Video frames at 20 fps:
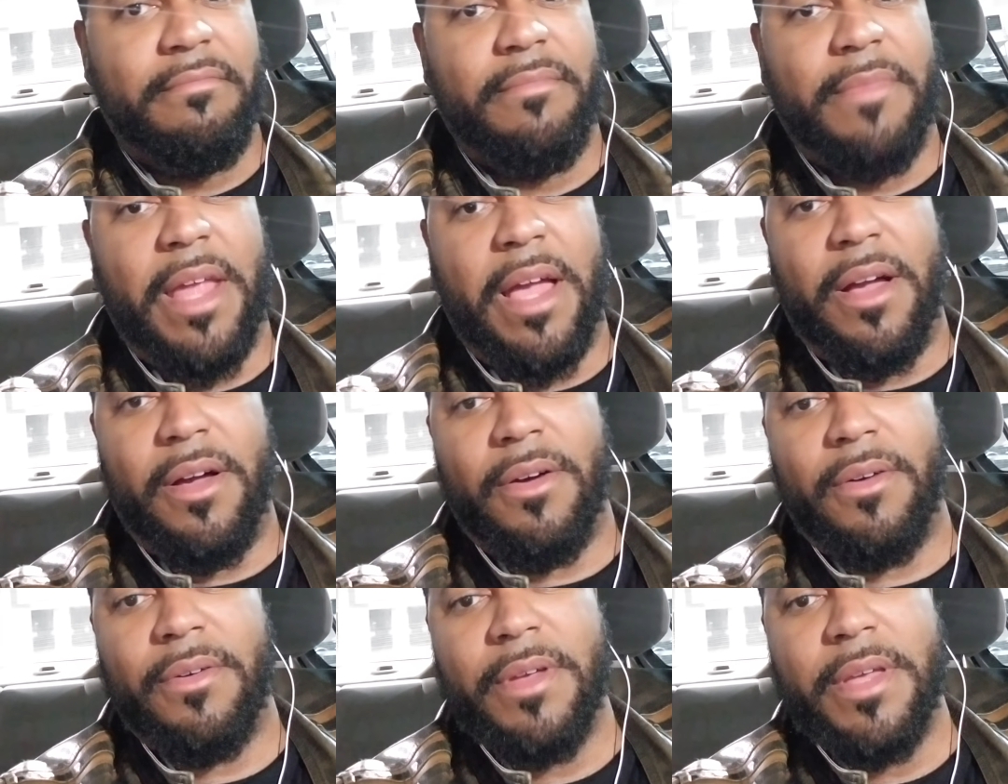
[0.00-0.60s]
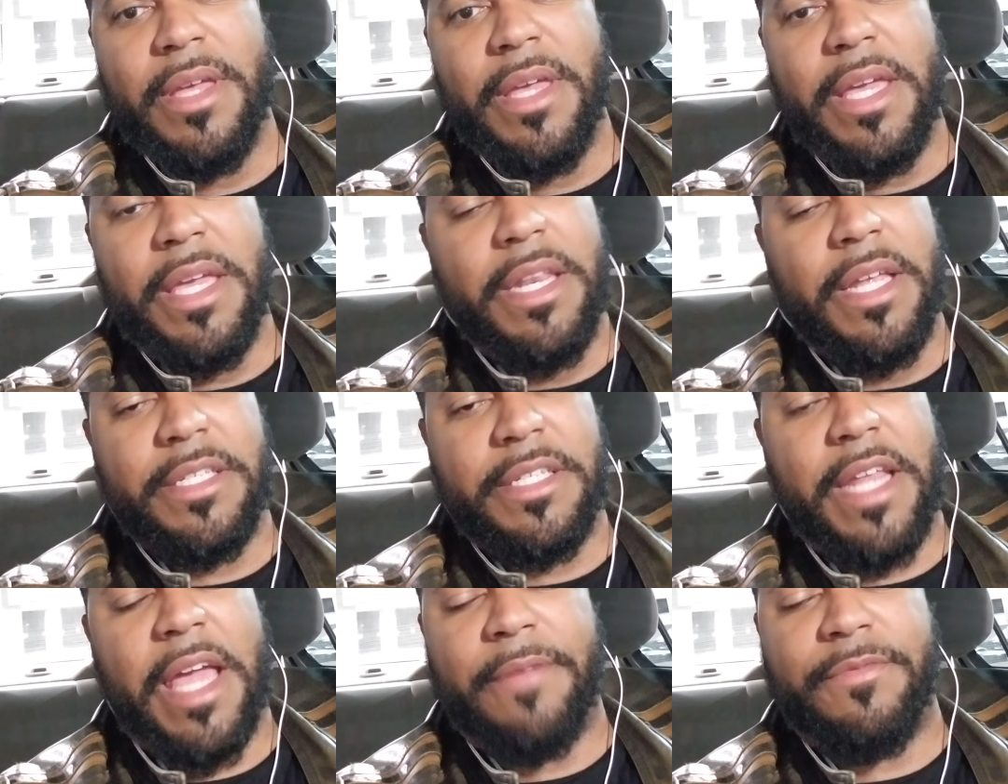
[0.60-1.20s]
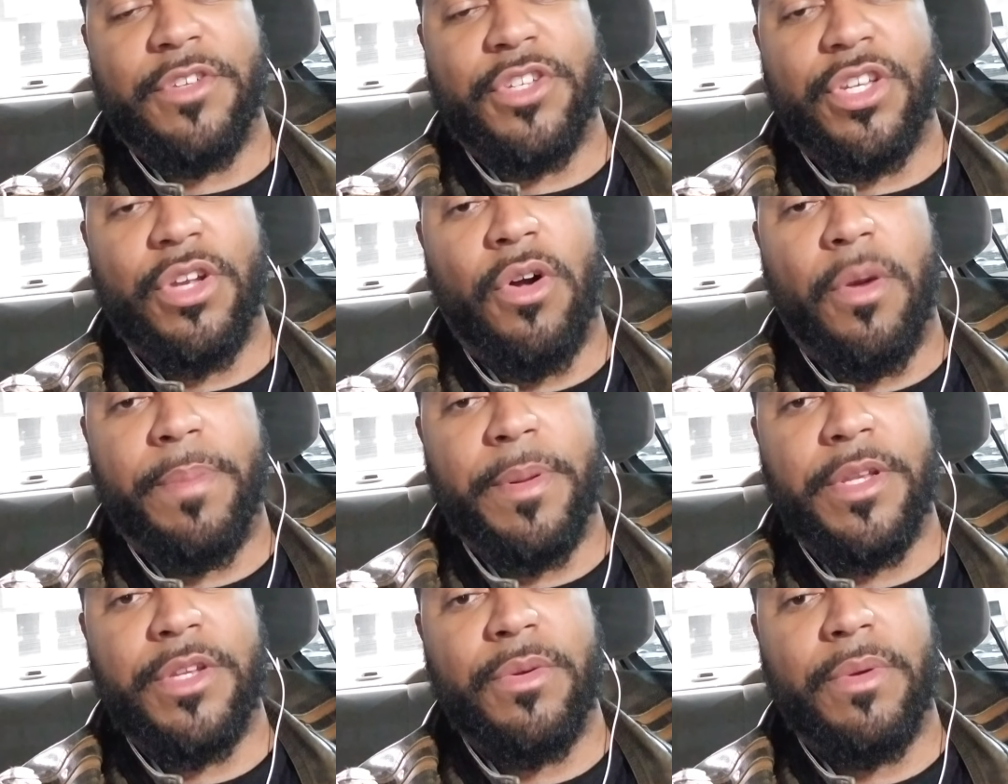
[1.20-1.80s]
No, he doesn't have to show
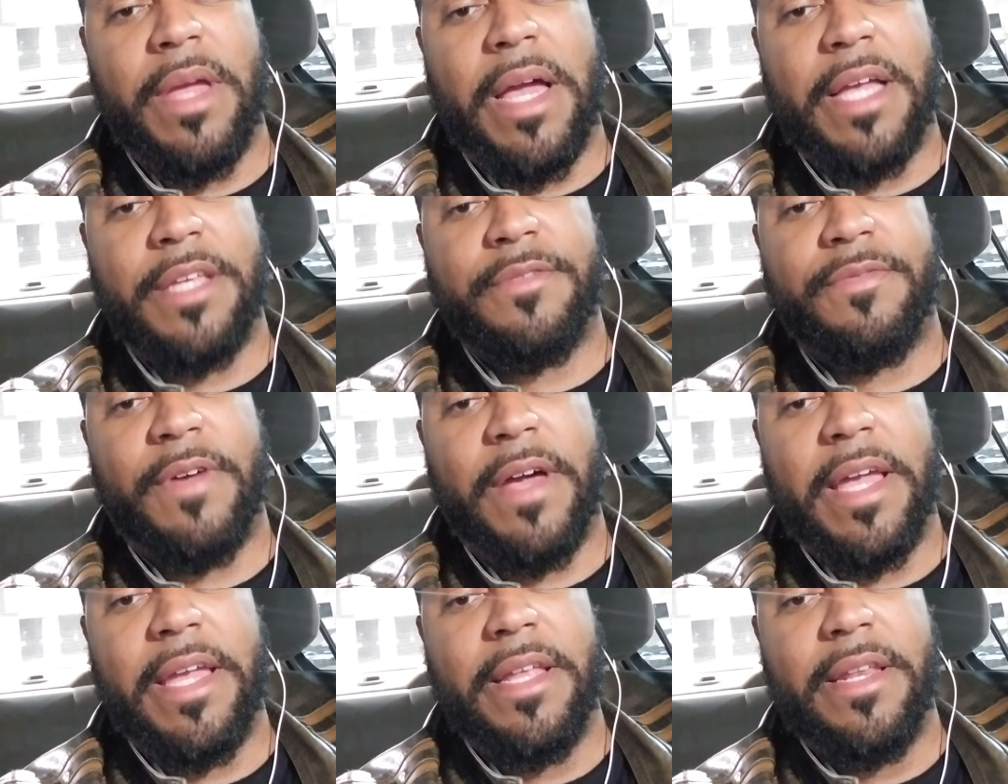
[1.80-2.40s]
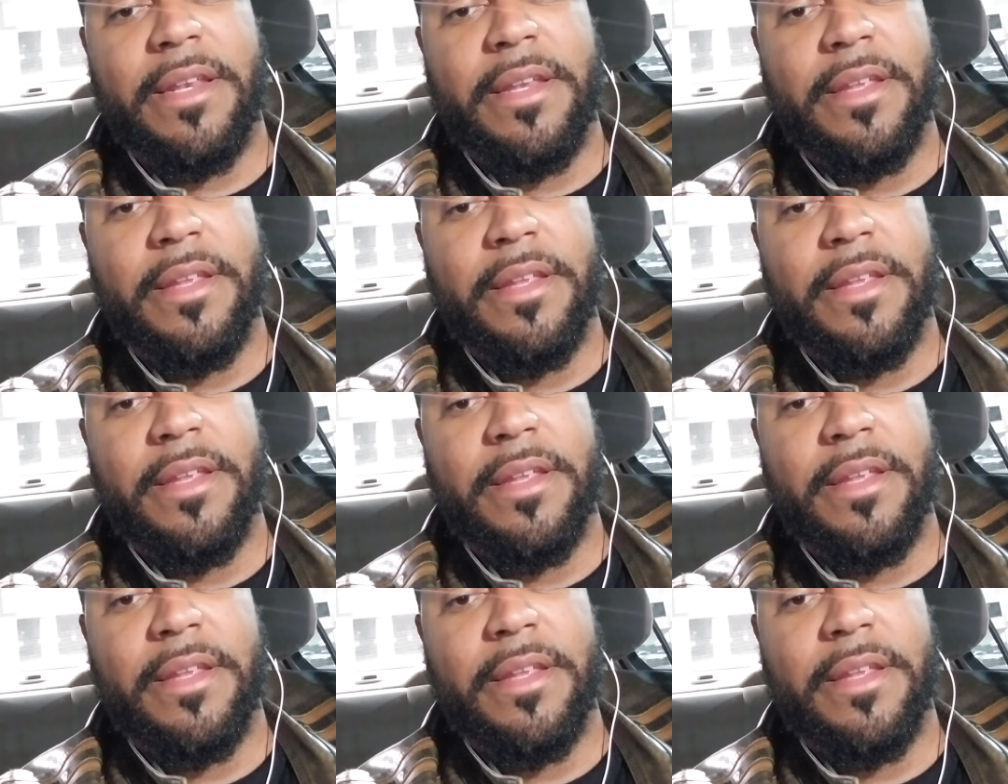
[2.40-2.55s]
up at you guys' fight.